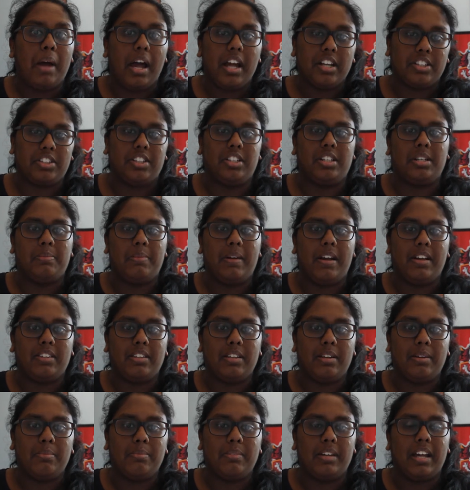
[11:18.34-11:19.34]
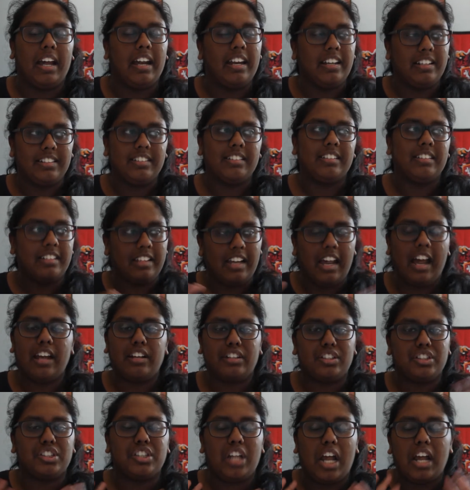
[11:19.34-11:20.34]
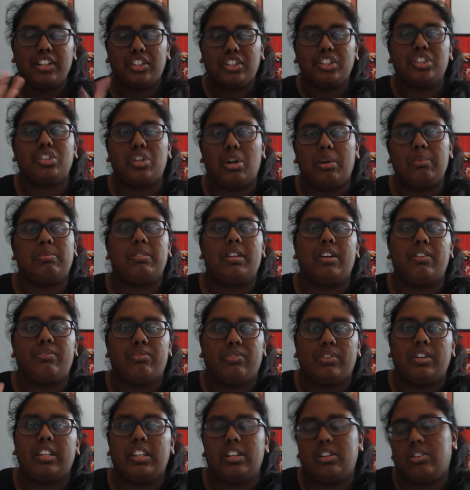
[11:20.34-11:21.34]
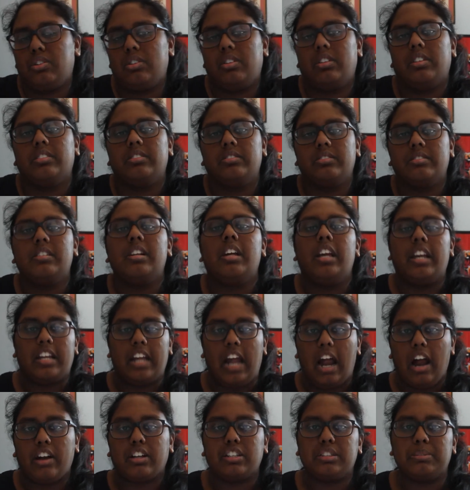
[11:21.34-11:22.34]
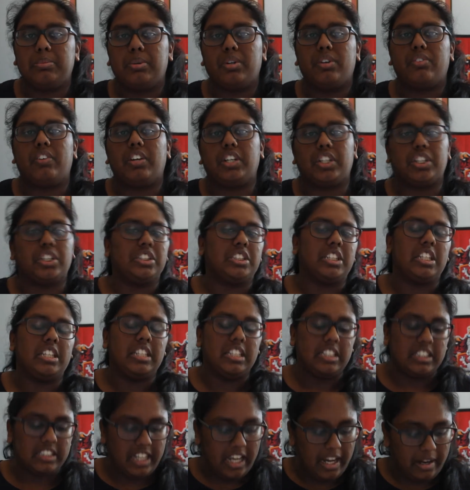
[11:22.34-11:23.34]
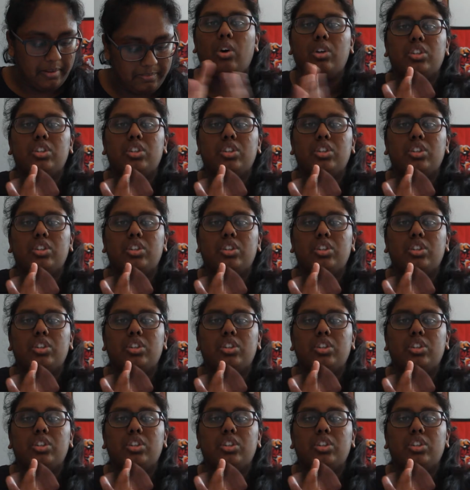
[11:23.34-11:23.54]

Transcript: passionate about them, and I just I just hope they're really good character motivations in this game.